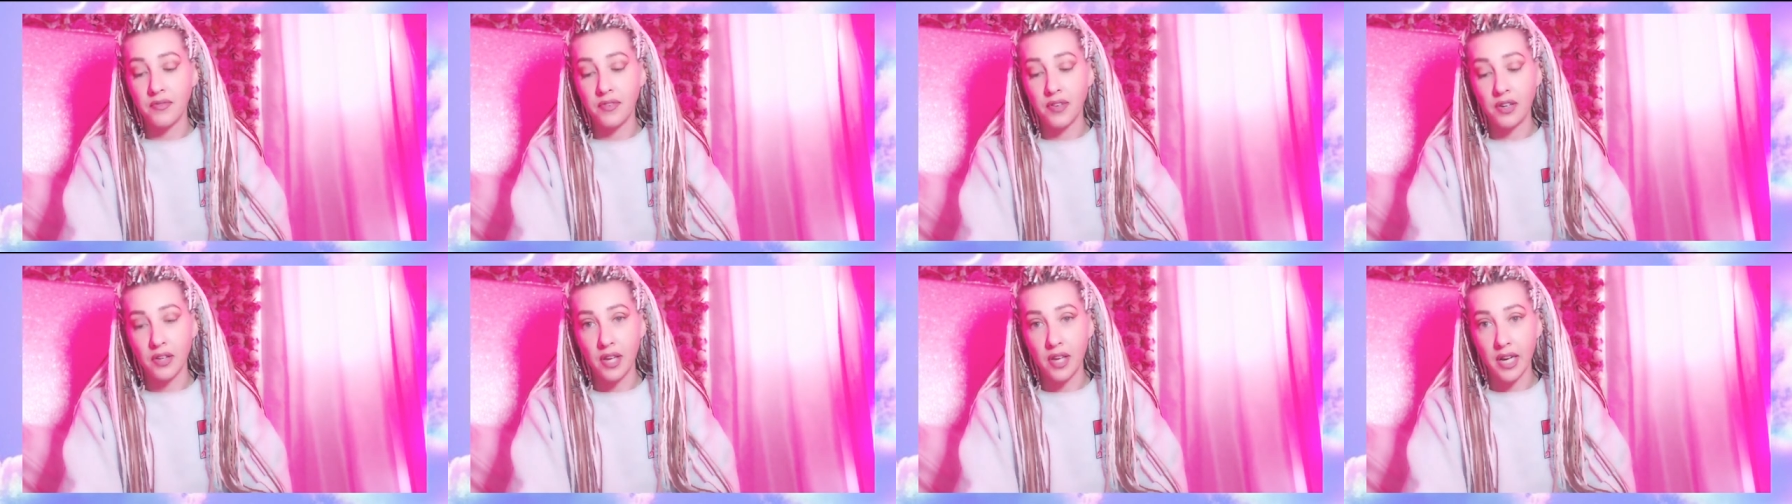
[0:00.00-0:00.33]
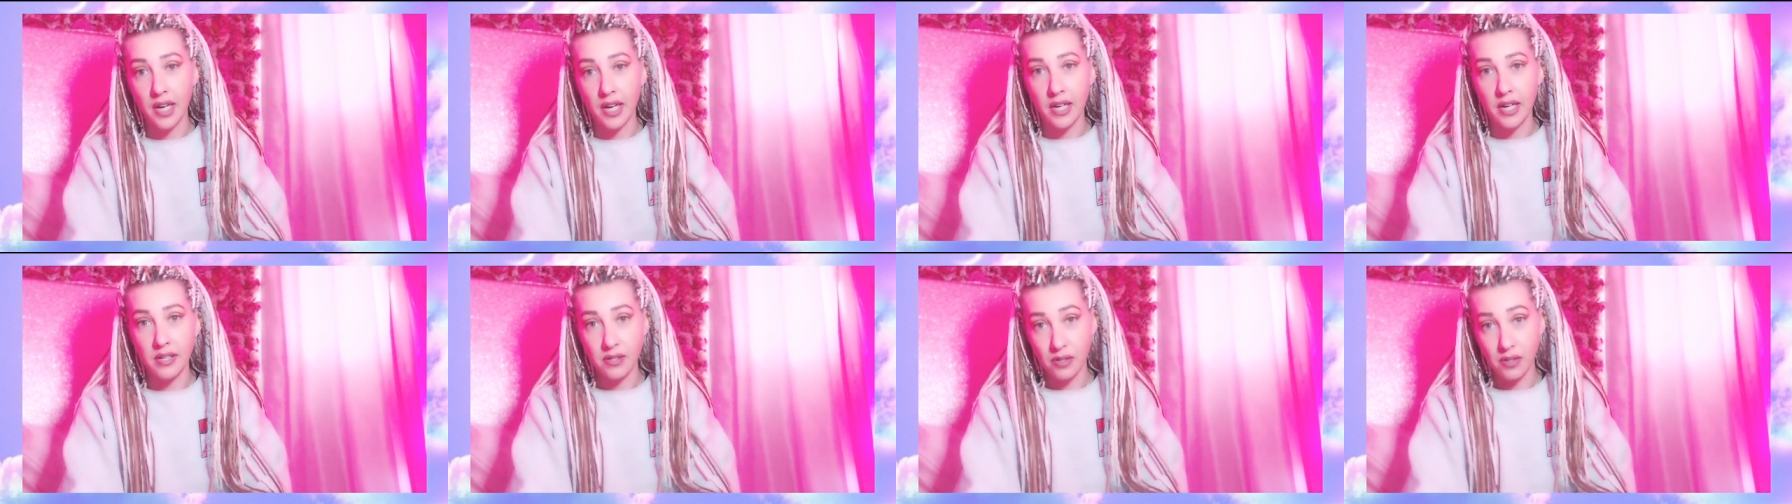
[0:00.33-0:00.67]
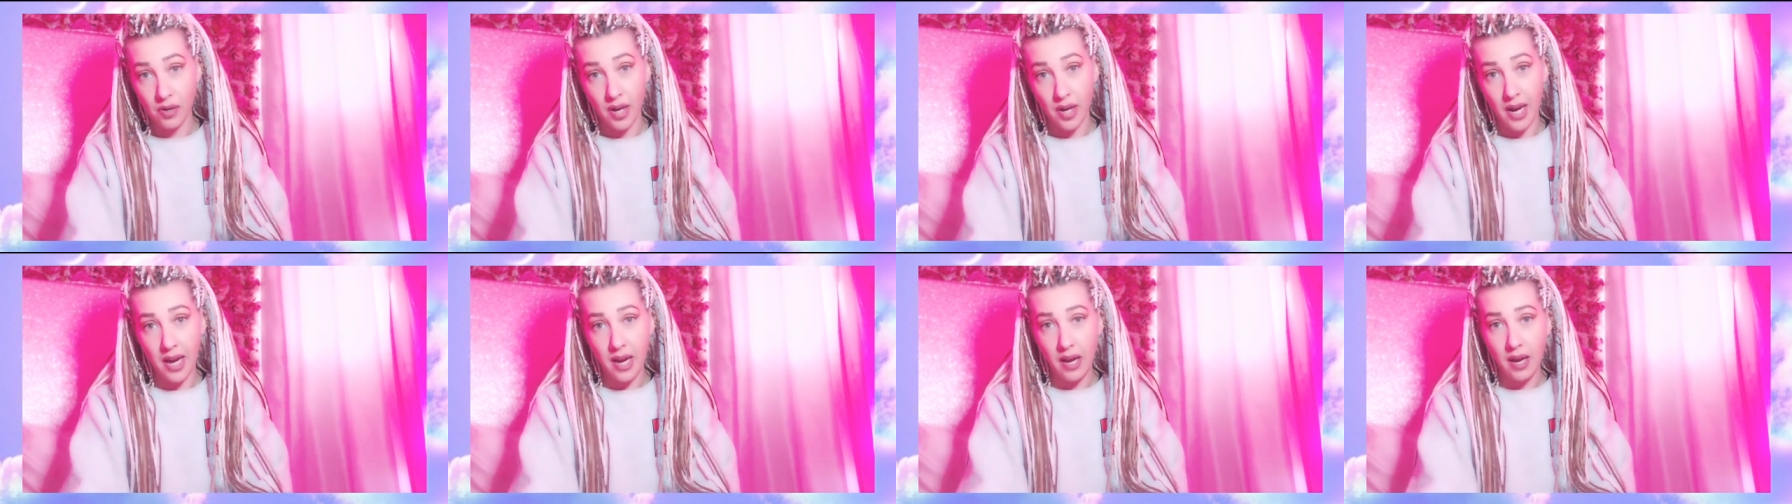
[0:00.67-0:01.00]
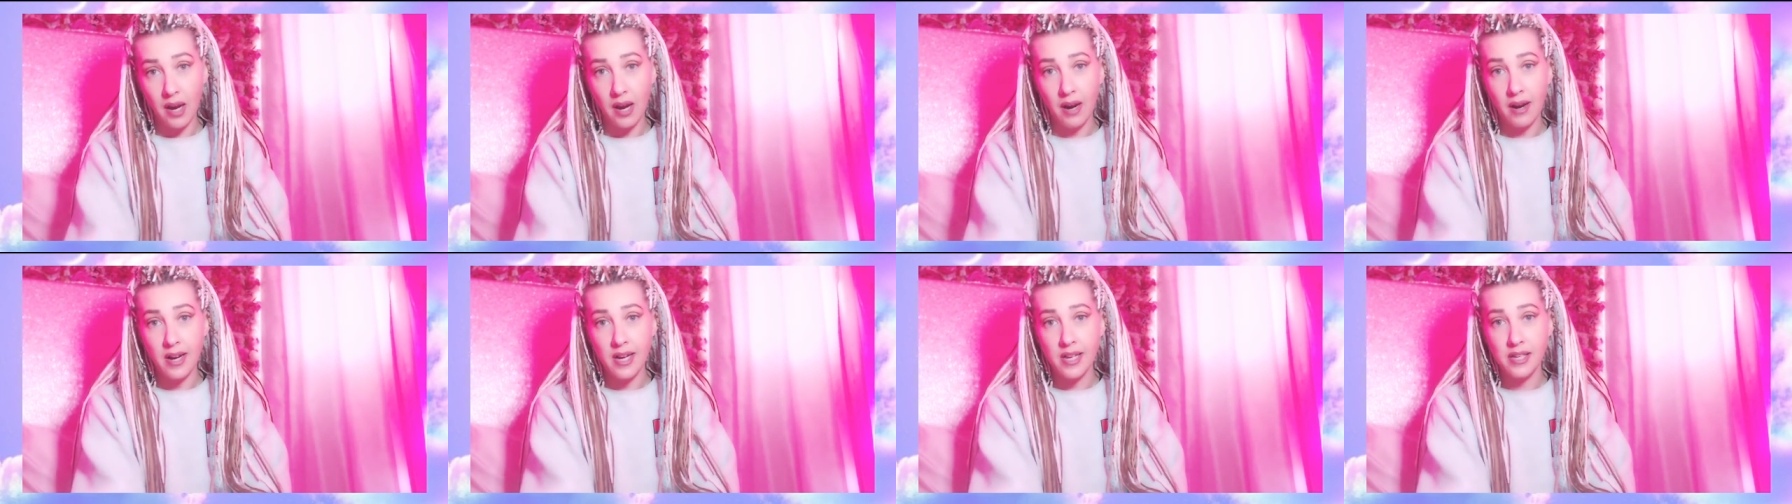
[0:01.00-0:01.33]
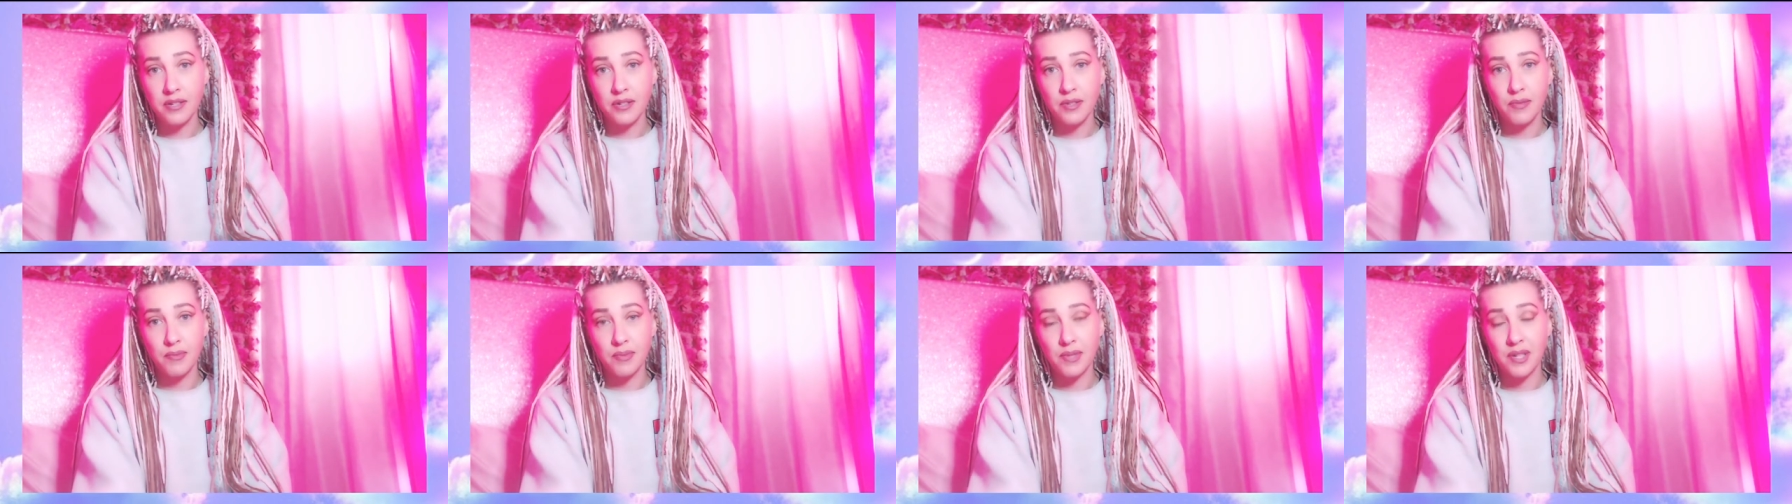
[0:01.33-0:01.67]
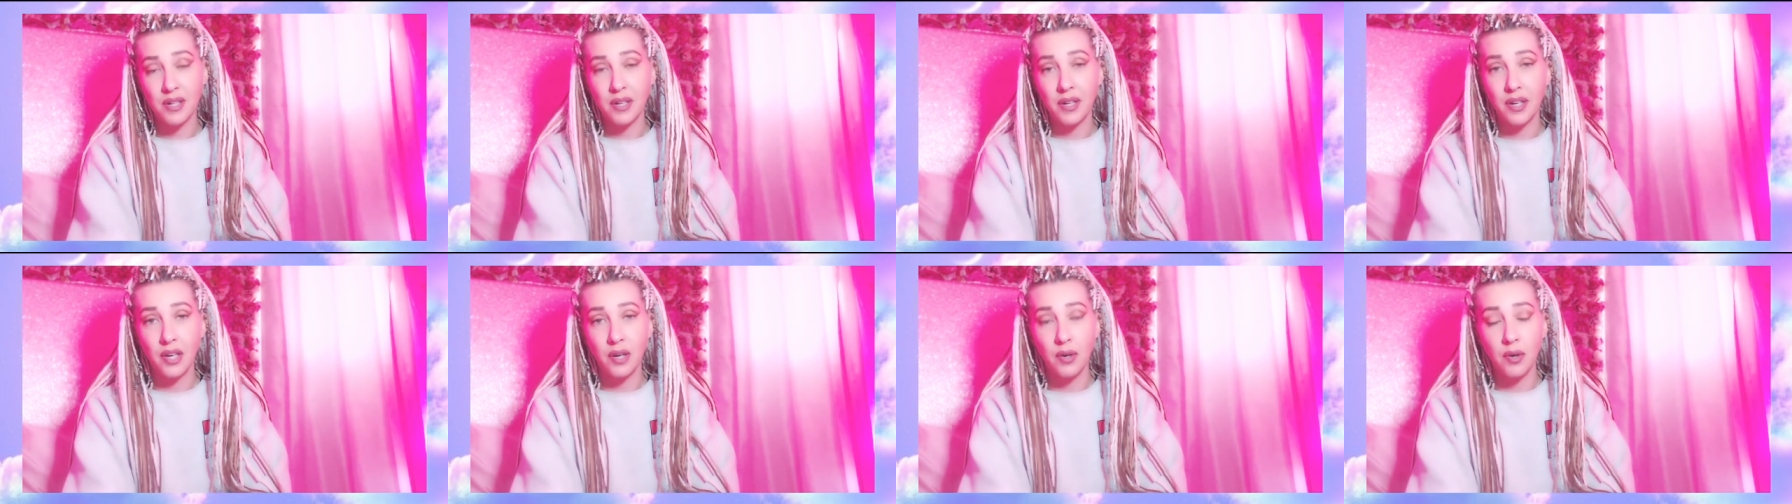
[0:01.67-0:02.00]
feel like it is. Okay, Aries, I'm
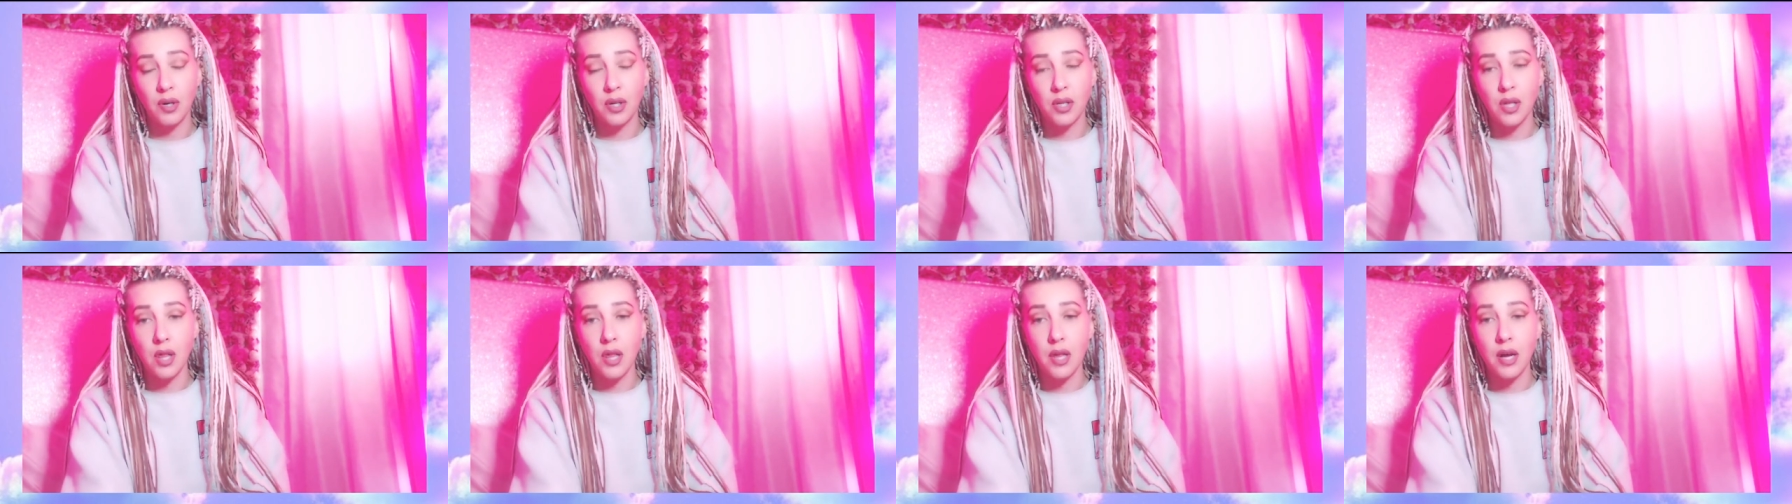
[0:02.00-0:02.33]
sending you all the